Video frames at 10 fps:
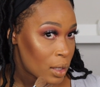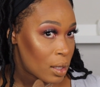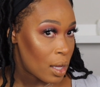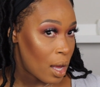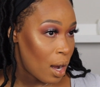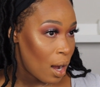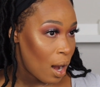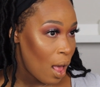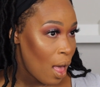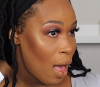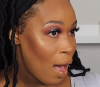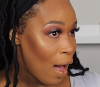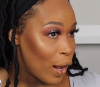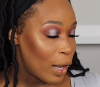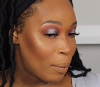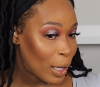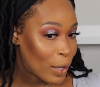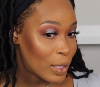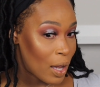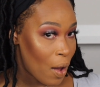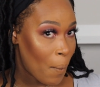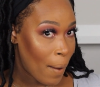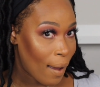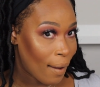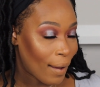See that? A little bit goes a long way.